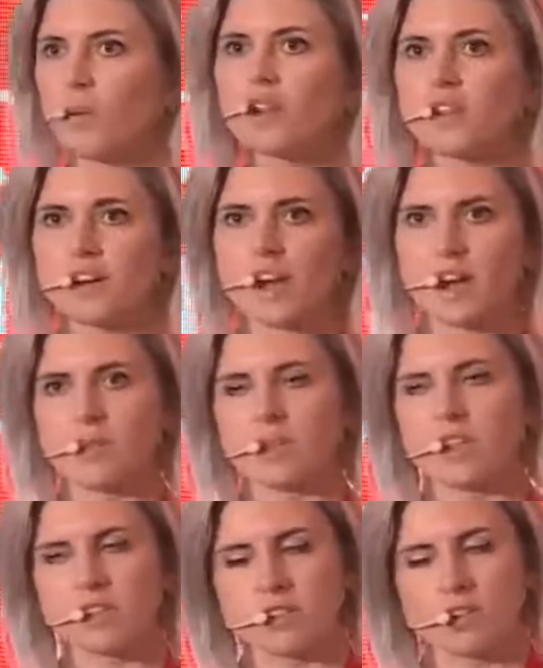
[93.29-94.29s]
what the name
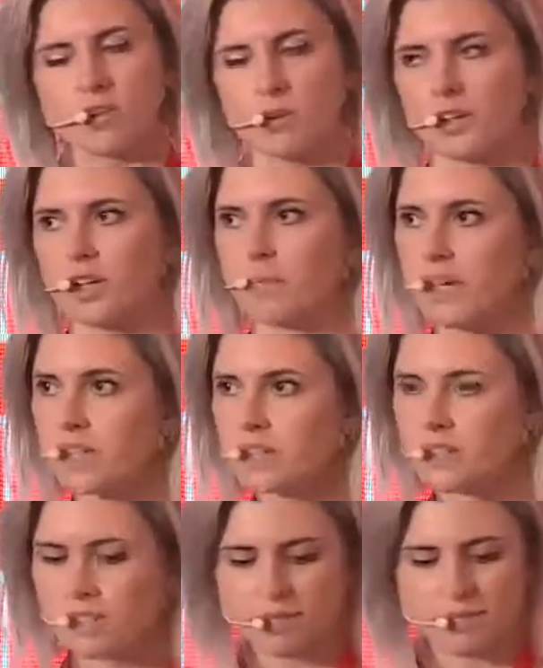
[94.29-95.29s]
Least Authority means,